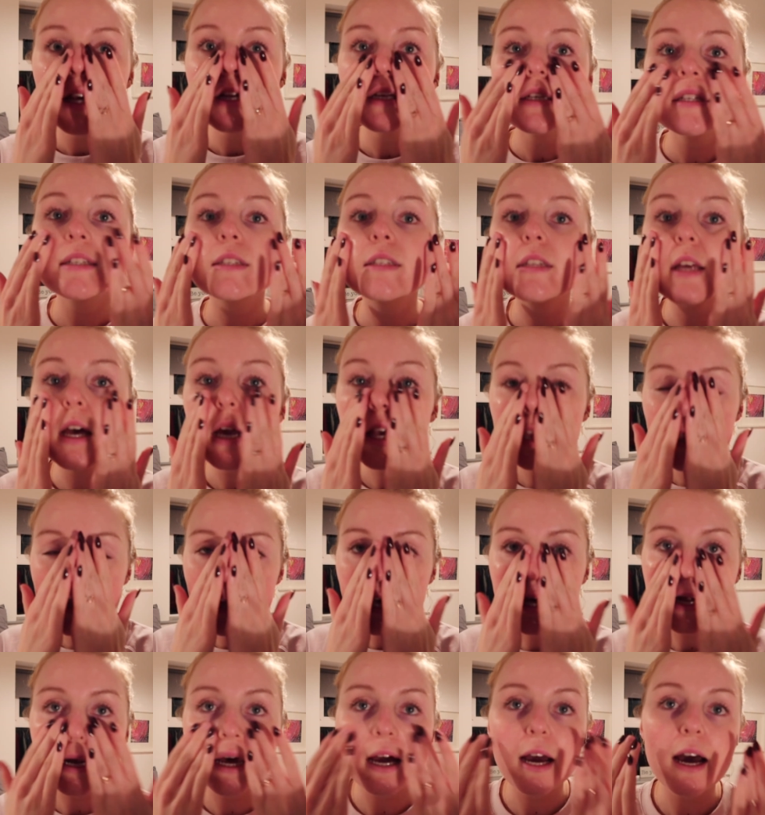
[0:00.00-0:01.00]
Saying
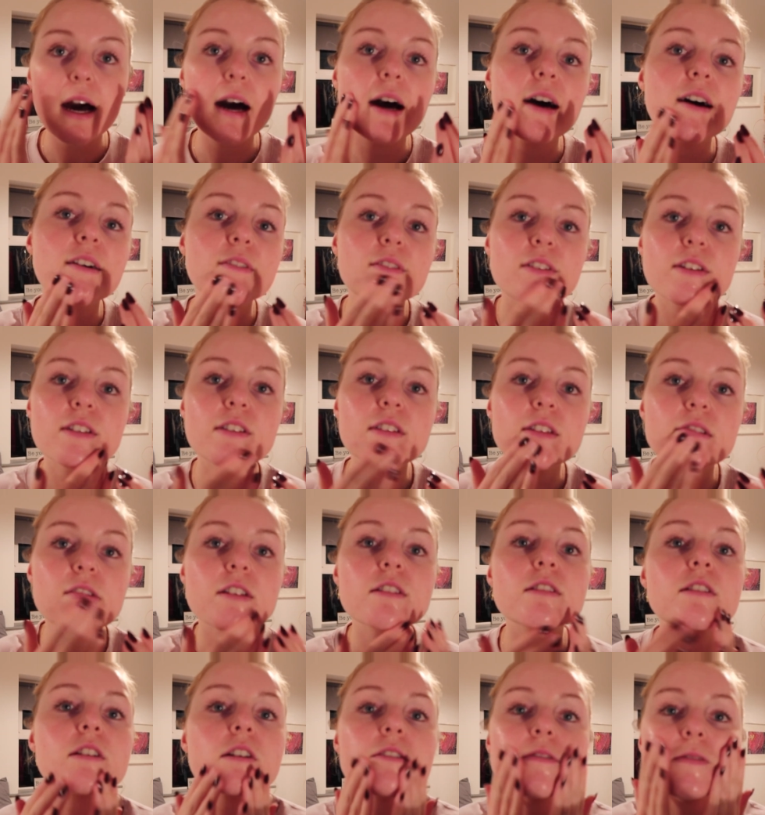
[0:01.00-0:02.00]
that, I have recently
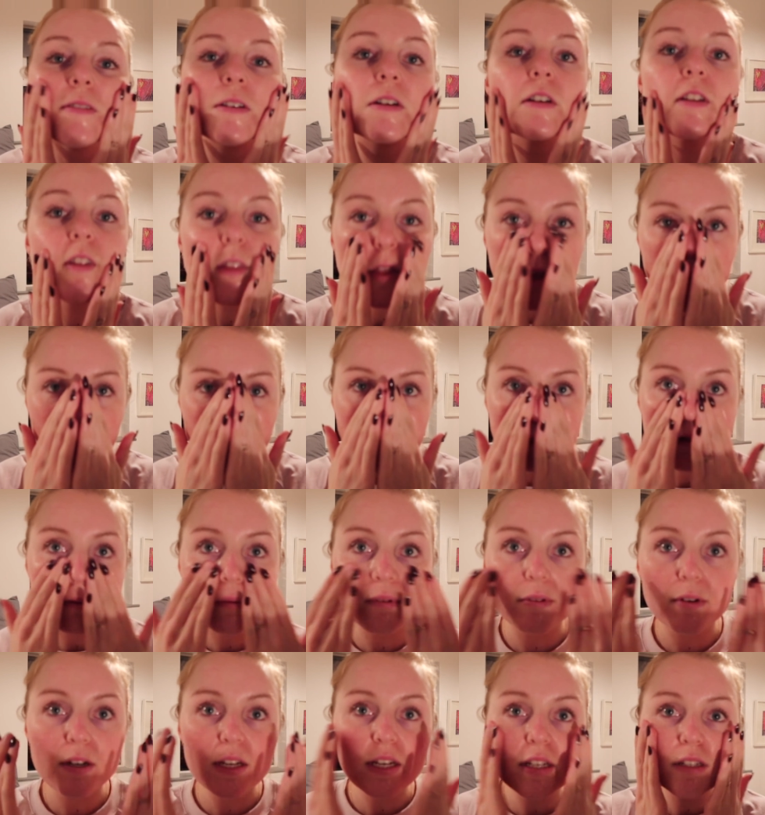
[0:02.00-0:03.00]
discovered that the
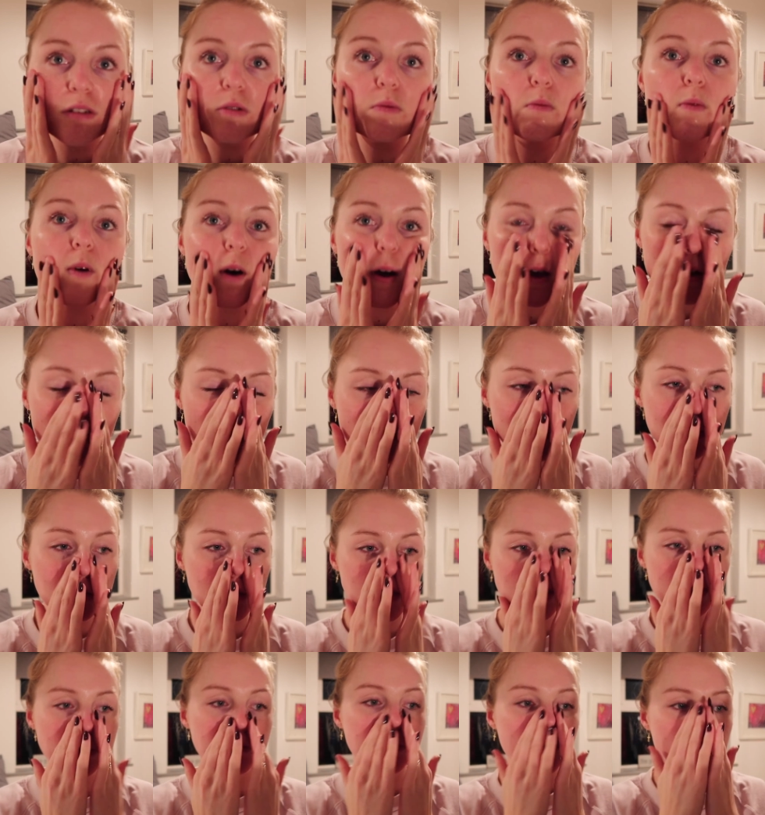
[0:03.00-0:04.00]
reason why I have
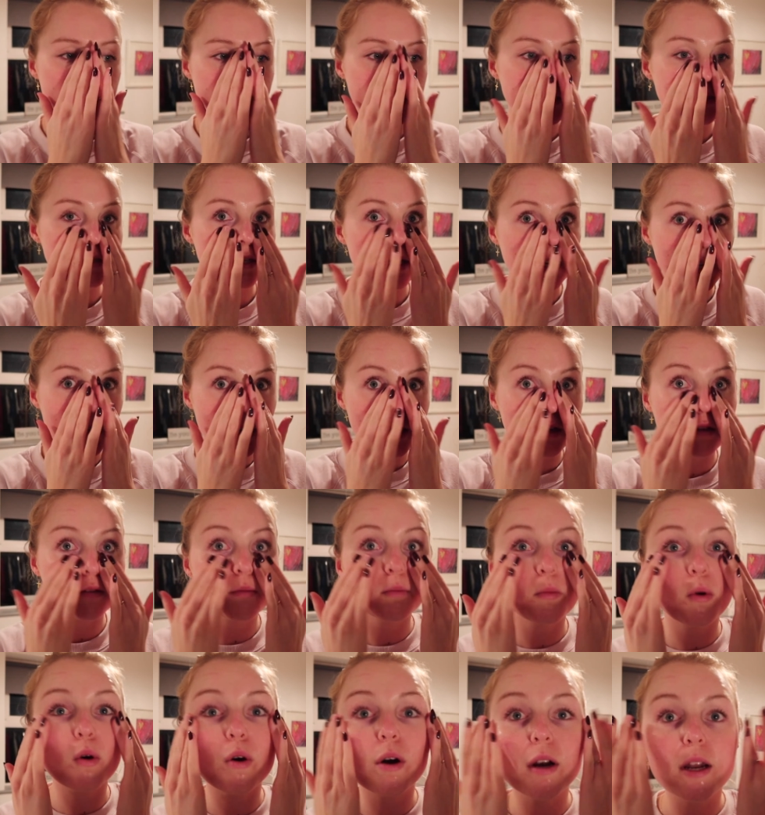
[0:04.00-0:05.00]
issues with my skincare in the
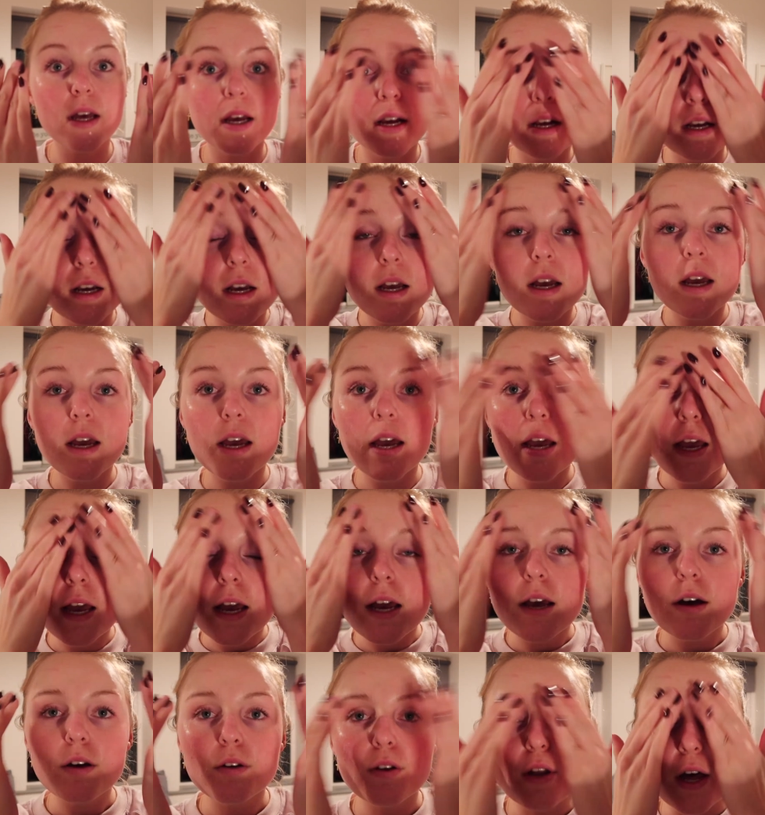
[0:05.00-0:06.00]
morning,
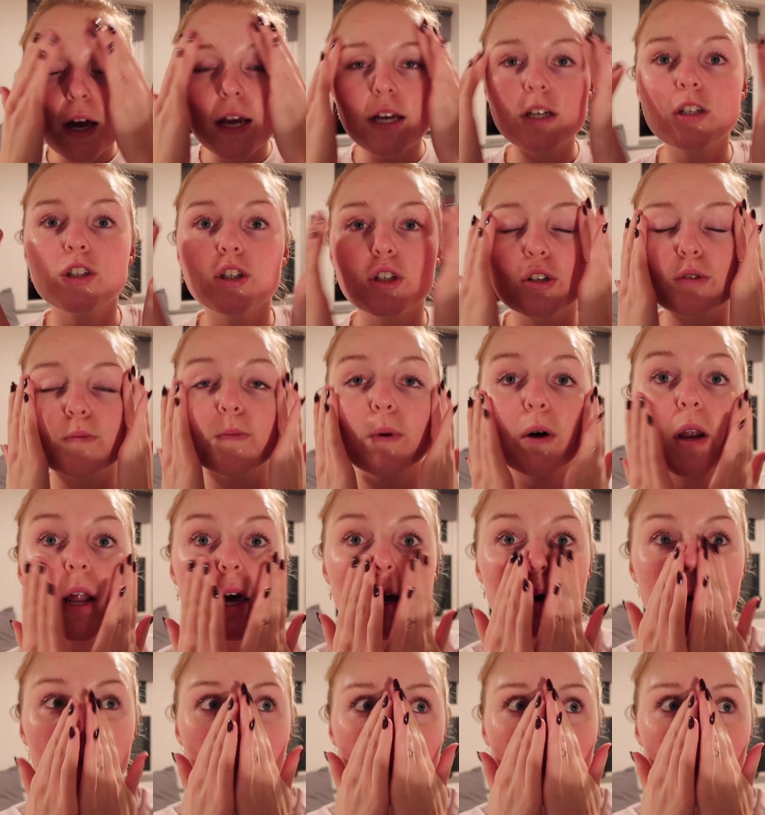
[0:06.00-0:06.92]
not issues, but like